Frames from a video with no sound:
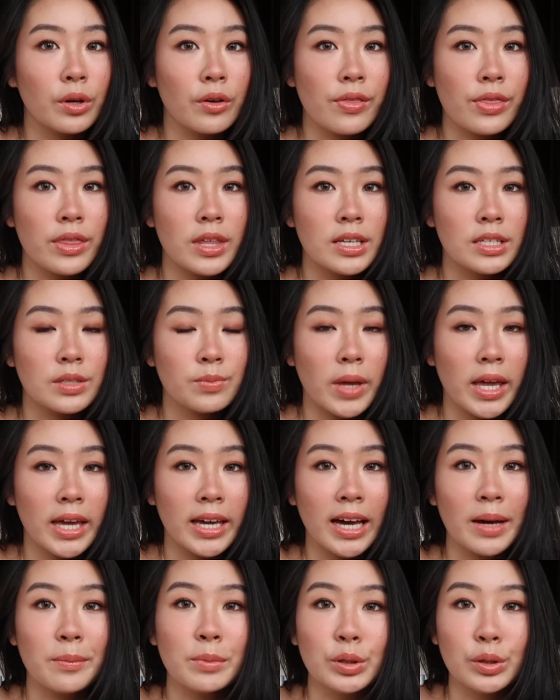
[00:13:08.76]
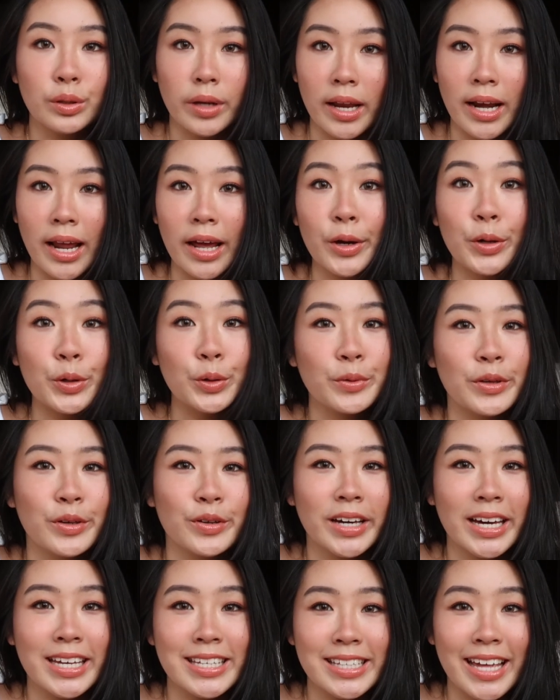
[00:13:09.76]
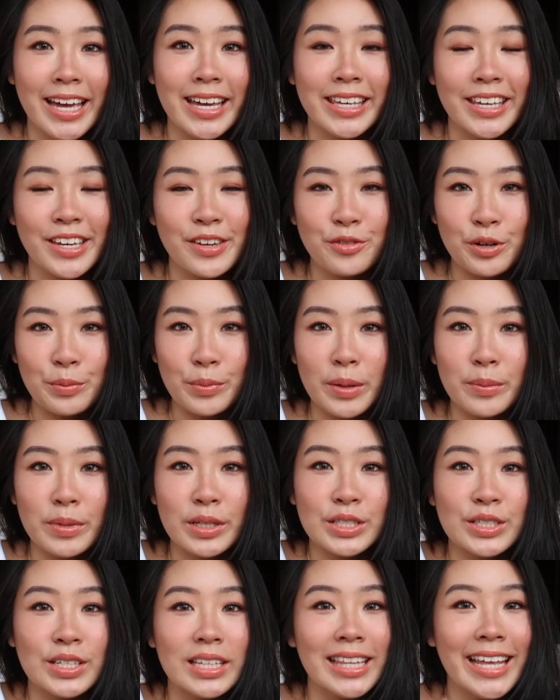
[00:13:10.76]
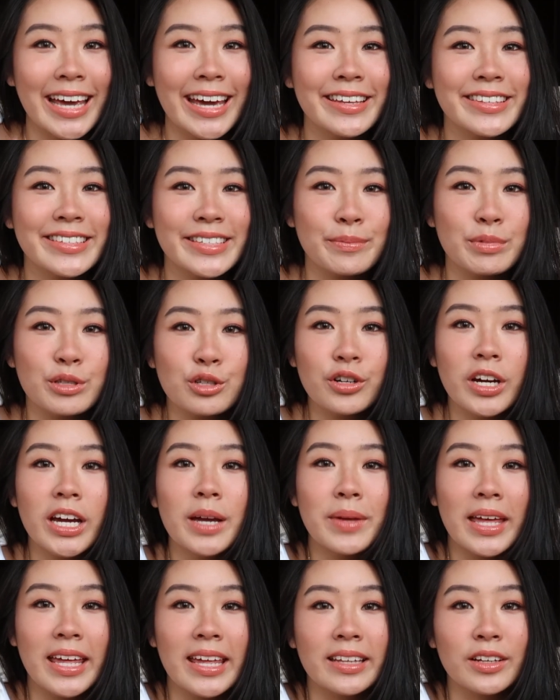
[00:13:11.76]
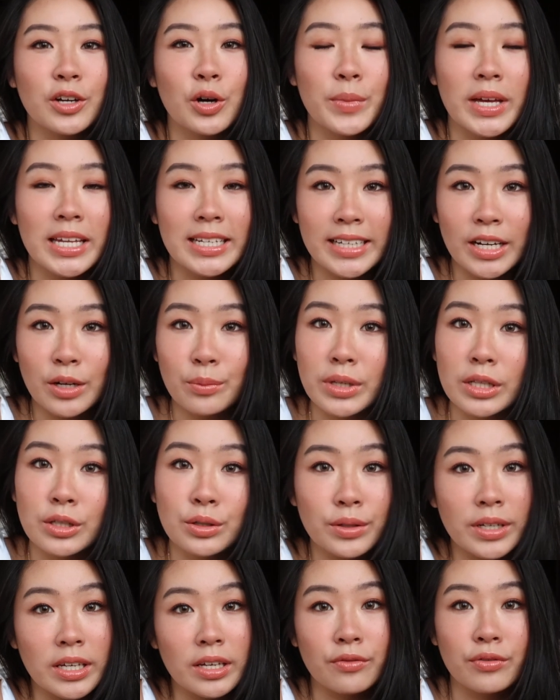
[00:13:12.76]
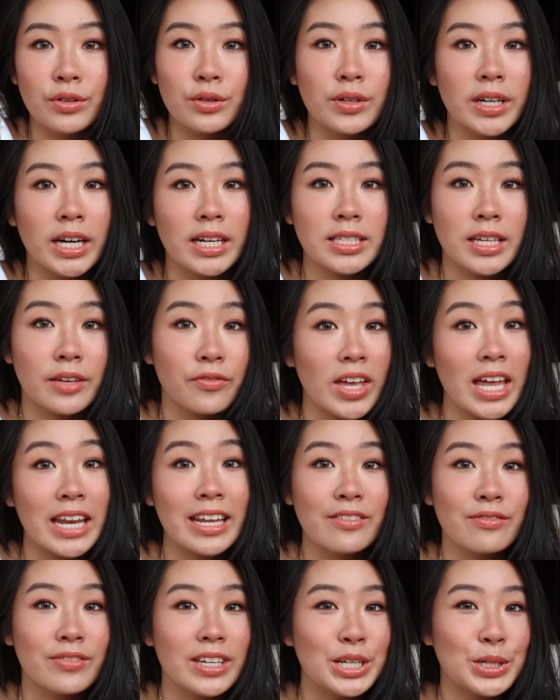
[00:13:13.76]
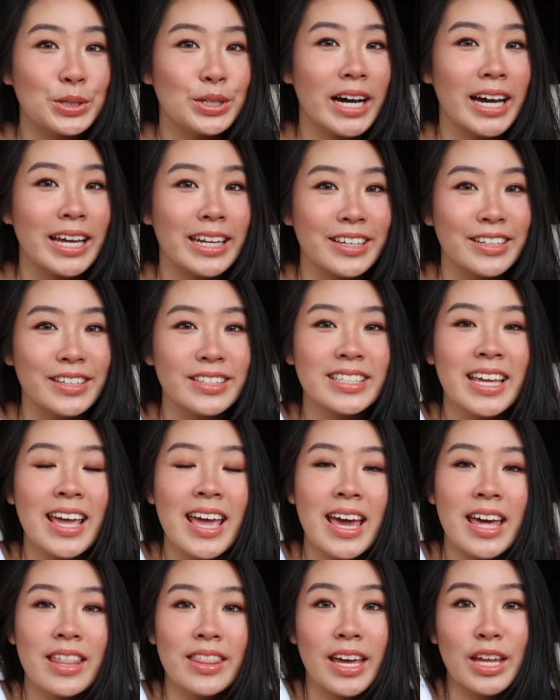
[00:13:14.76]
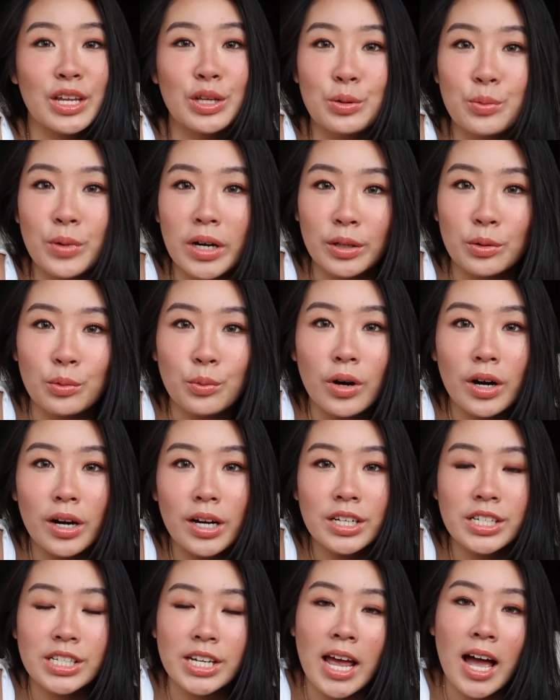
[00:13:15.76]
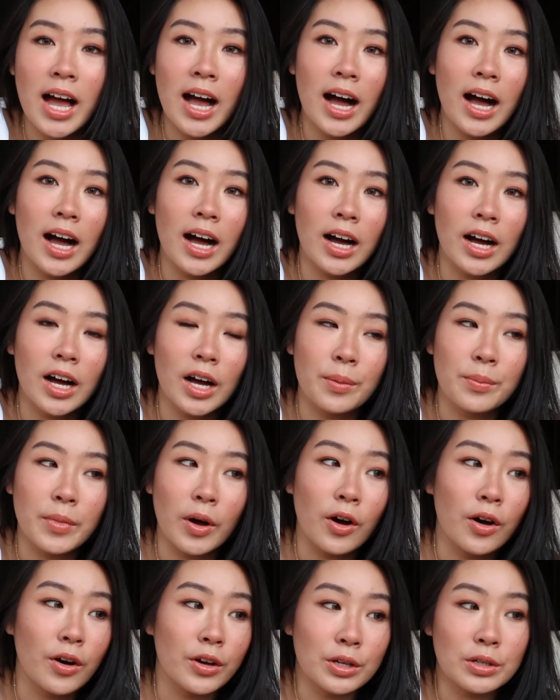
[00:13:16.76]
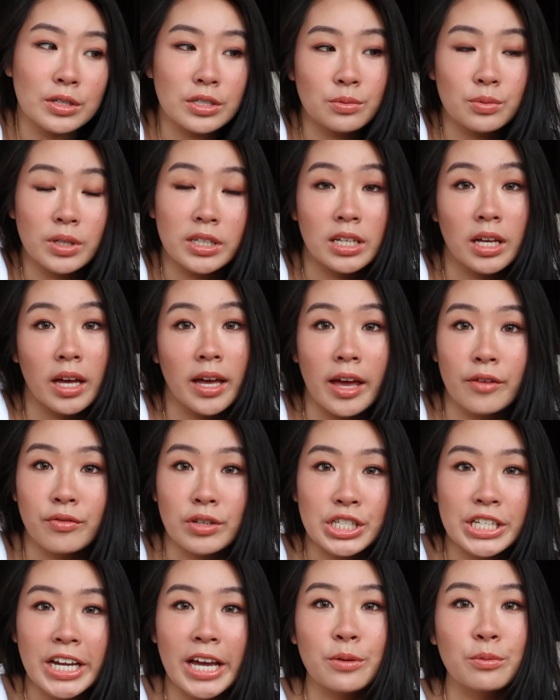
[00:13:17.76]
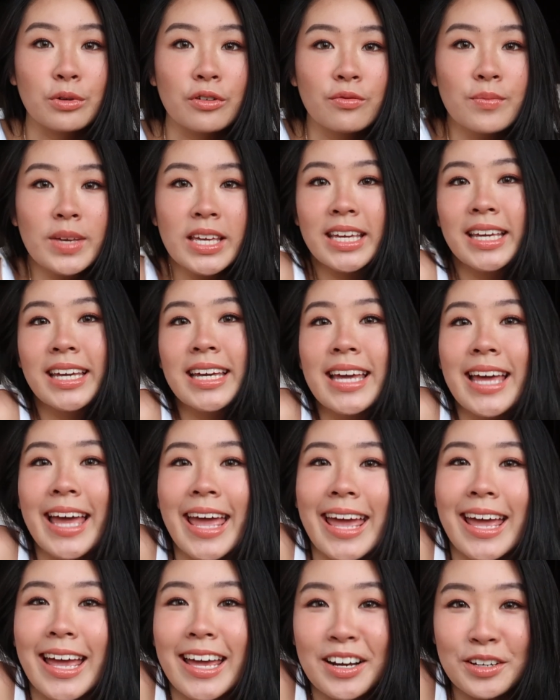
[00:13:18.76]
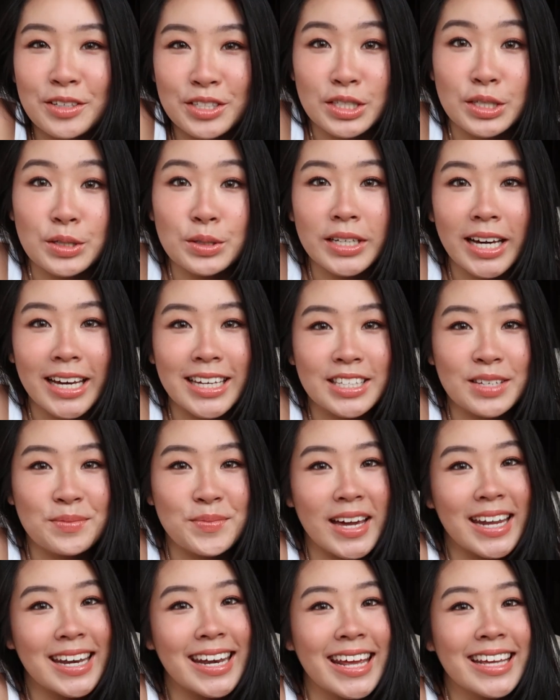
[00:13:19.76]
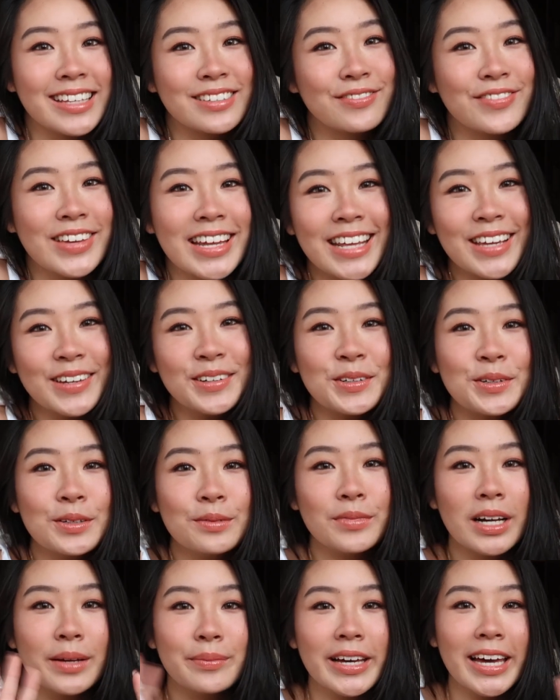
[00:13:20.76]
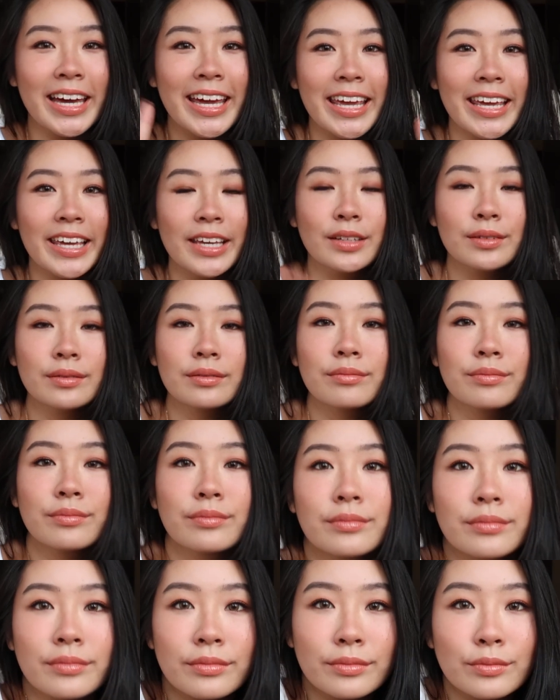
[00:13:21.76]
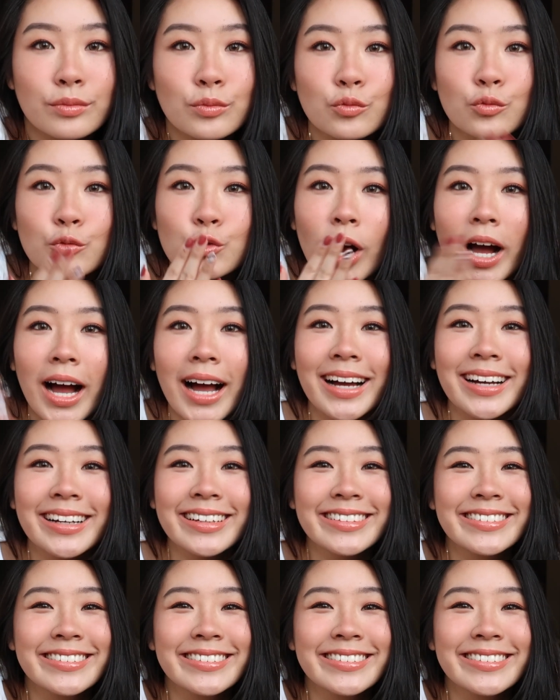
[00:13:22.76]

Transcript: with this makeup look, and I hope you guys like it. Remember to like, subscribe, and comment down below if you guys have any video ideas that you want to watch, or you just want to have a chat with me. And I'll see you guys in my next video. Bye bye.